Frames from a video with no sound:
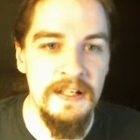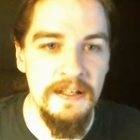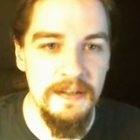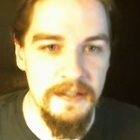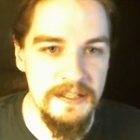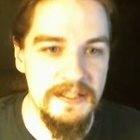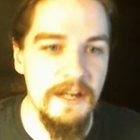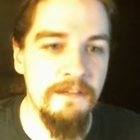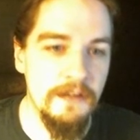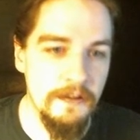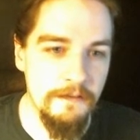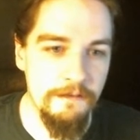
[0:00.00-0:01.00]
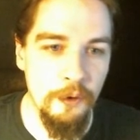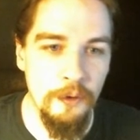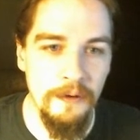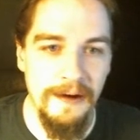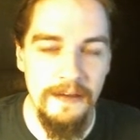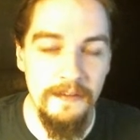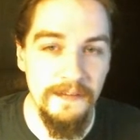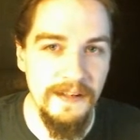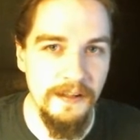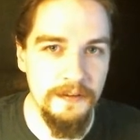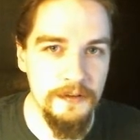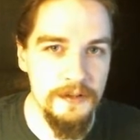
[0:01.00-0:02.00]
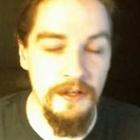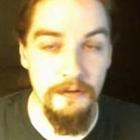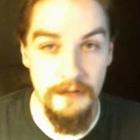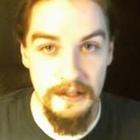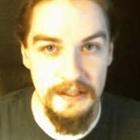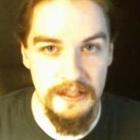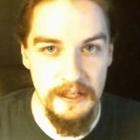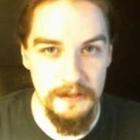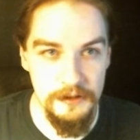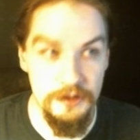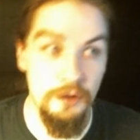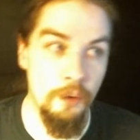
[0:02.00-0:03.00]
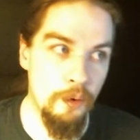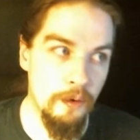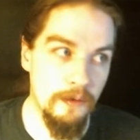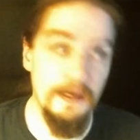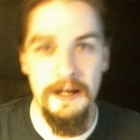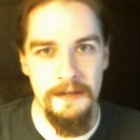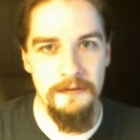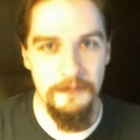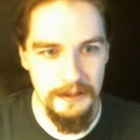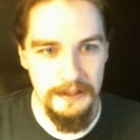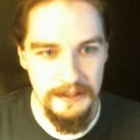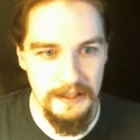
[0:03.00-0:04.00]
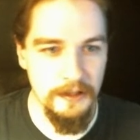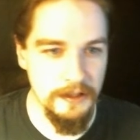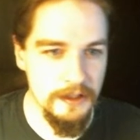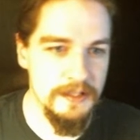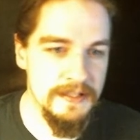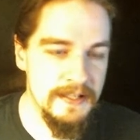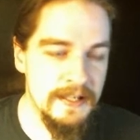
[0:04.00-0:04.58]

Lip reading: This is definitely for Aether characters, lightning characters, or Aether lightning characters.